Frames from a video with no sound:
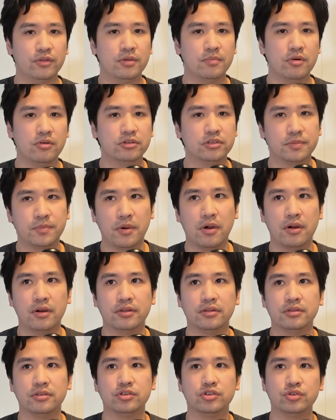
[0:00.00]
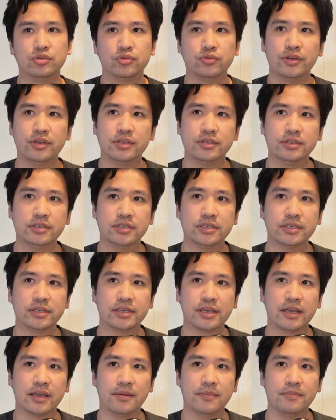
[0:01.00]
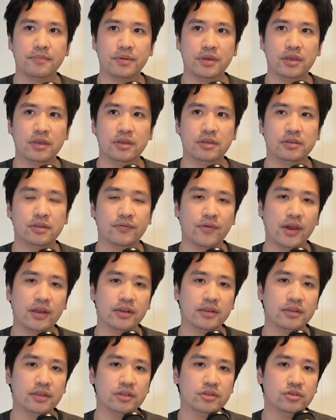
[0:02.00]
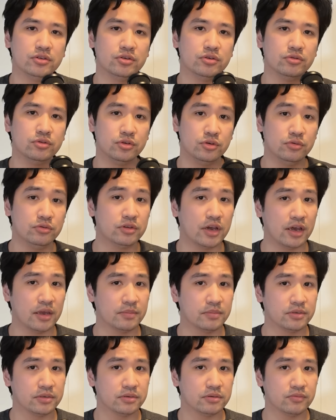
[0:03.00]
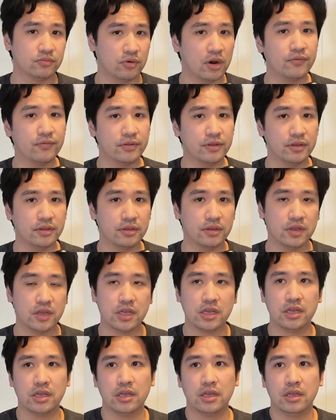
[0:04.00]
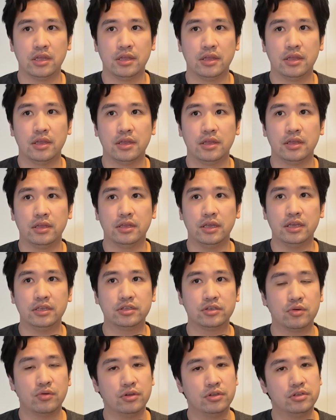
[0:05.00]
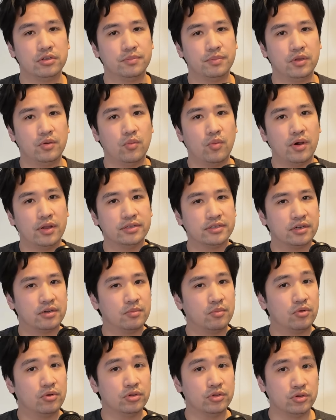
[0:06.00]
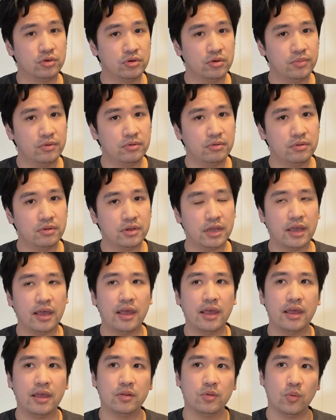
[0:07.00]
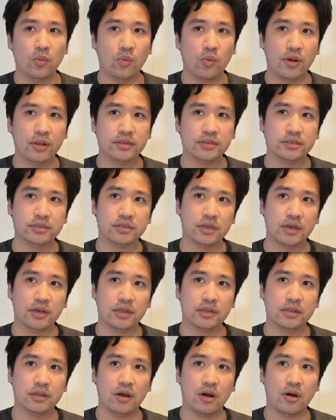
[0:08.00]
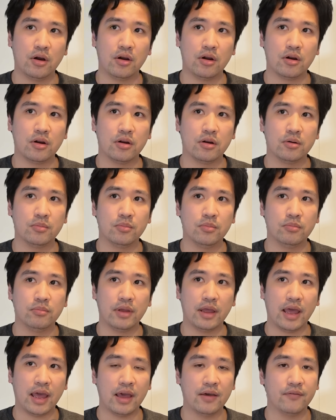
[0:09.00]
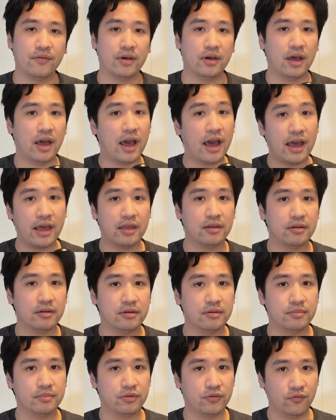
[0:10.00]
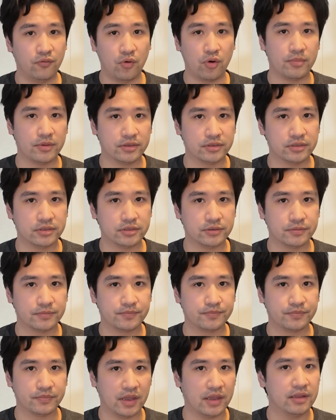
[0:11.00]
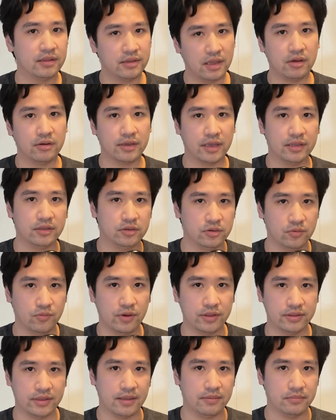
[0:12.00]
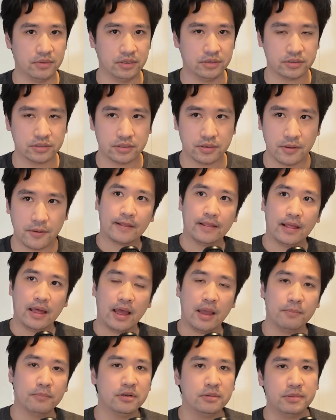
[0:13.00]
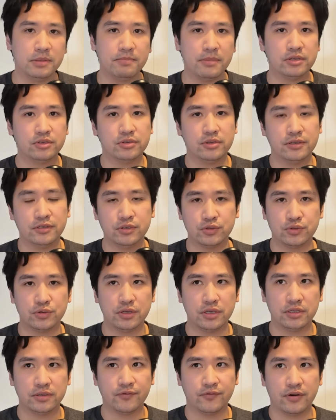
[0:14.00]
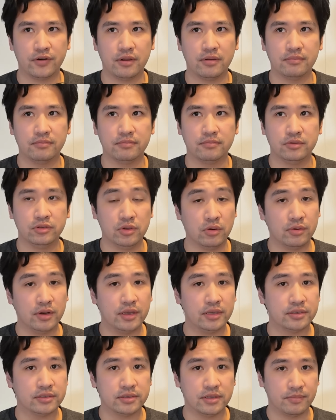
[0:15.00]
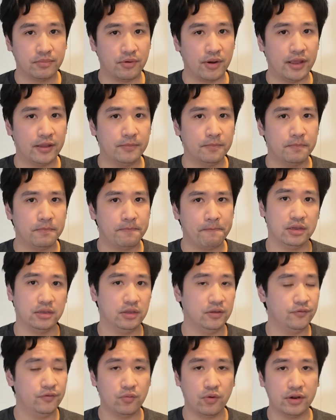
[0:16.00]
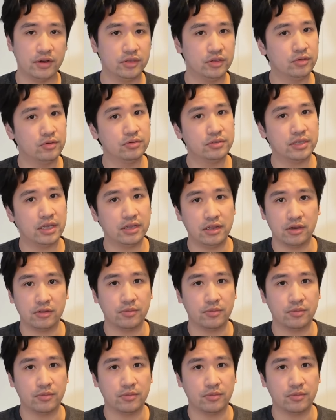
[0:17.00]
most part, strings can be divided into two types, roughly. It's going to be ones that are more durable and ones that have a higher performance. And I'll get into what that means. I'm going to be mentioning strings from Yonex, the brand. If you want to use any other